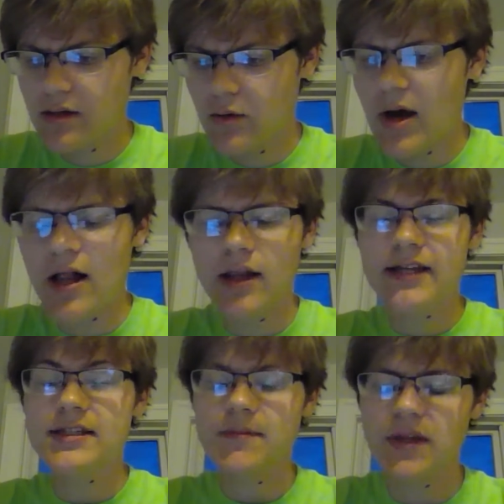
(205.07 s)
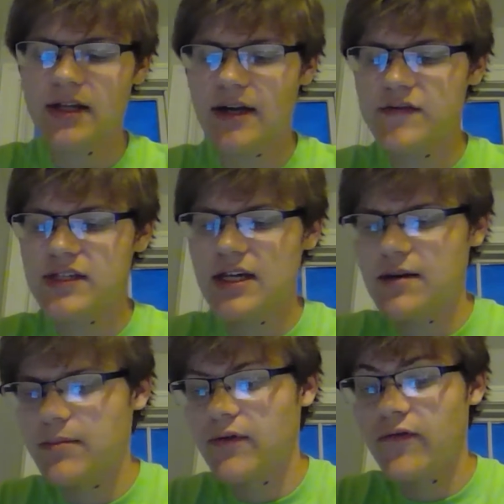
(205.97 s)
Well, it's something that I've
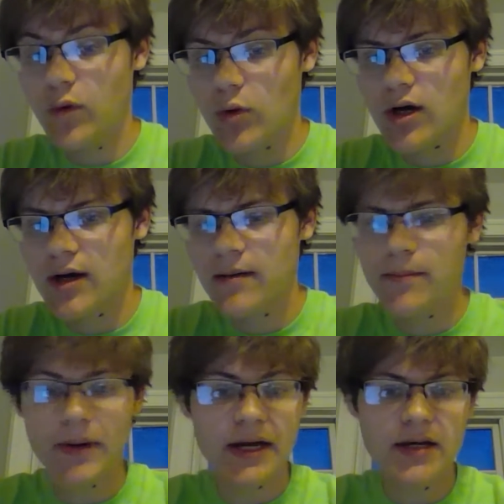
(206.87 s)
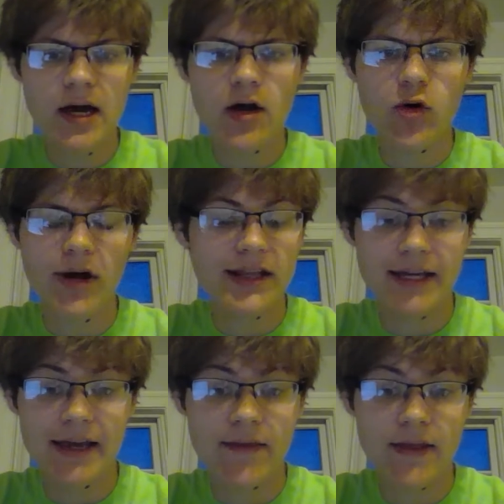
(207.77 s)
seen before, but not quite
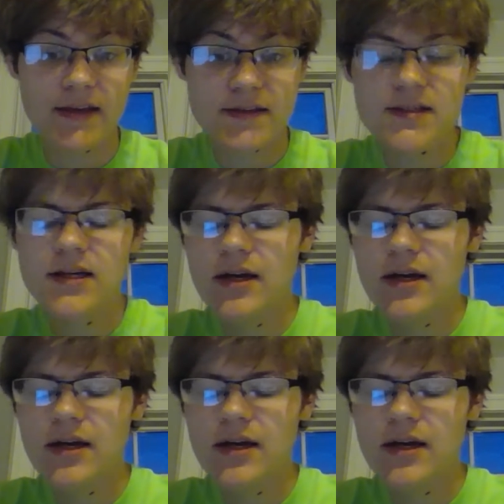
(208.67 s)
like this.